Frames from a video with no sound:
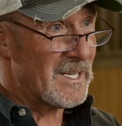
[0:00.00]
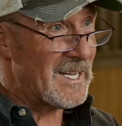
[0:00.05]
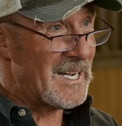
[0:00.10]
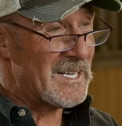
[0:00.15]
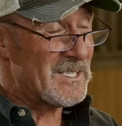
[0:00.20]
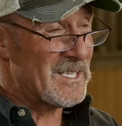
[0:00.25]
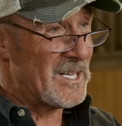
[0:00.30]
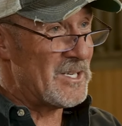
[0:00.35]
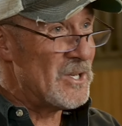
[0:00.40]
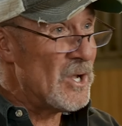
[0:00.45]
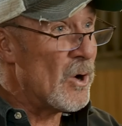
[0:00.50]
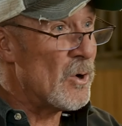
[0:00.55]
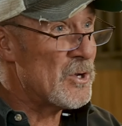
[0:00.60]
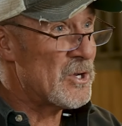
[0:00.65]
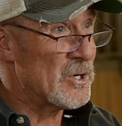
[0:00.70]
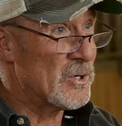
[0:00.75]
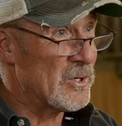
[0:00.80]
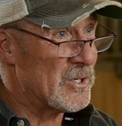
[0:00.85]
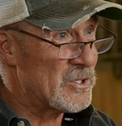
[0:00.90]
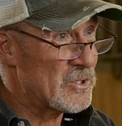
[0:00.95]
guys, I know
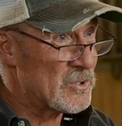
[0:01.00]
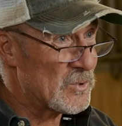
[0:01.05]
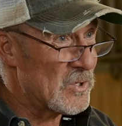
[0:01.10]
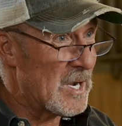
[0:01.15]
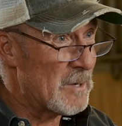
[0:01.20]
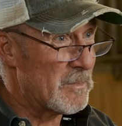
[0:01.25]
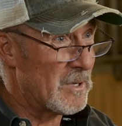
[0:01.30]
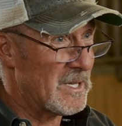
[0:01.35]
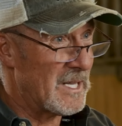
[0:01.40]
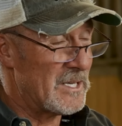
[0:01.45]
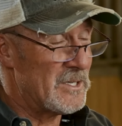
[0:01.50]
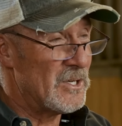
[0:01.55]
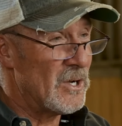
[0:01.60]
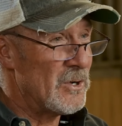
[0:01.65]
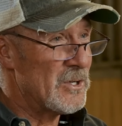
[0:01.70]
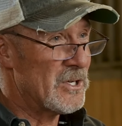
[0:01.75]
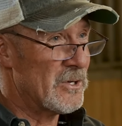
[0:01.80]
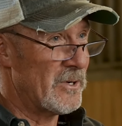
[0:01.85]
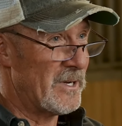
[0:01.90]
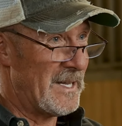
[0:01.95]
you're in trouble. I
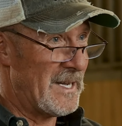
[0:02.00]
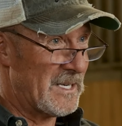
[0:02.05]
know you're in